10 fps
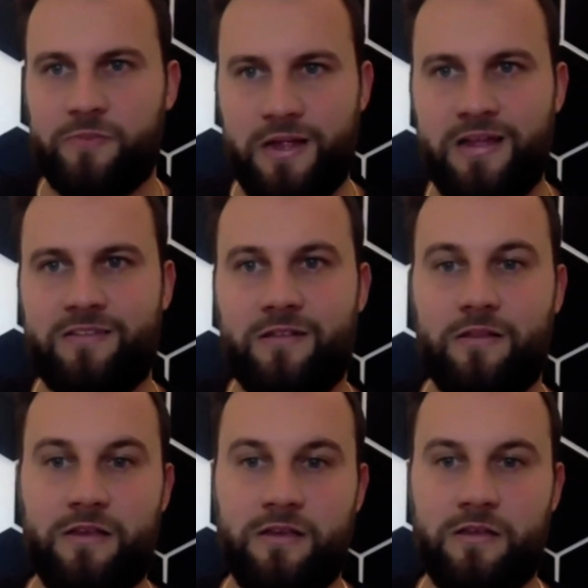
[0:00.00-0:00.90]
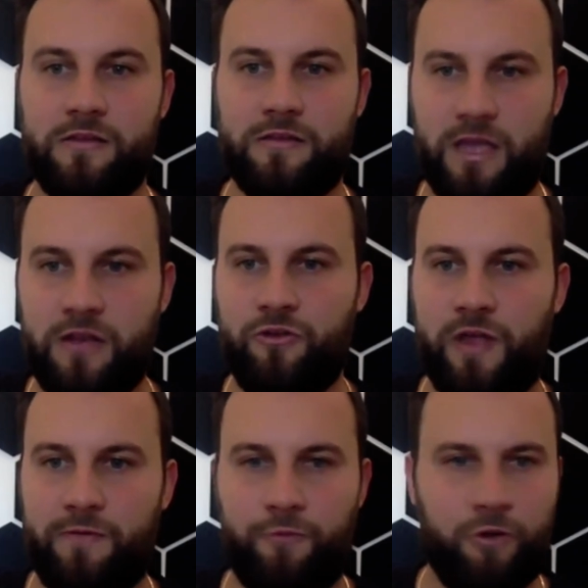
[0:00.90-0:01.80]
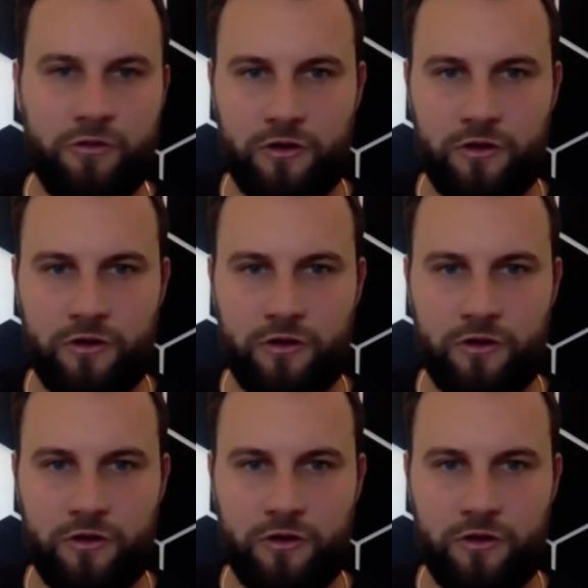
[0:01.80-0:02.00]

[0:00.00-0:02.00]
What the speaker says: but Instantly can do that for you.